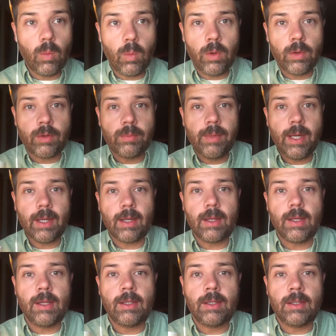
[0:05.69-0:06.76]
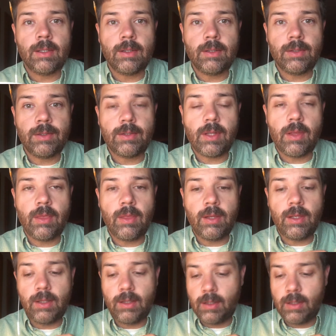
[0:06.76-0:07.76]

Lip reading: Welcome back. It is the